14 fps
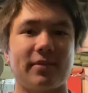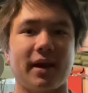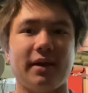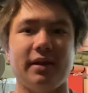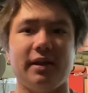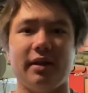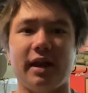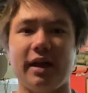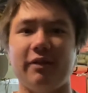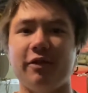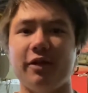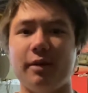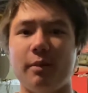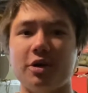like
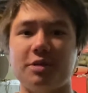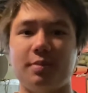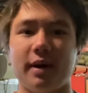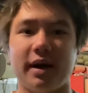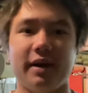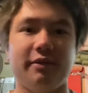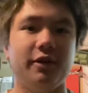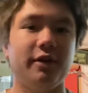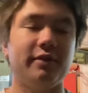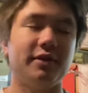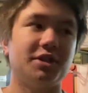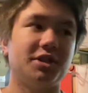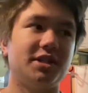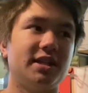for the most part, if you
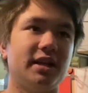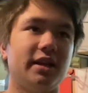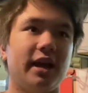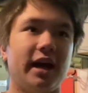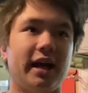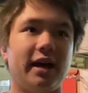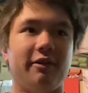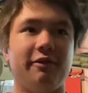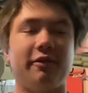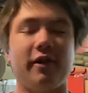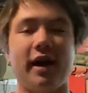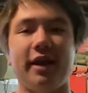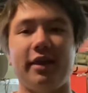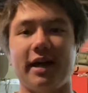even just see like a
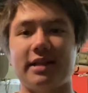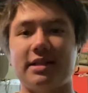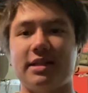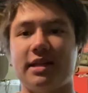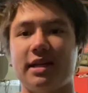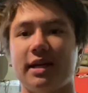friend that's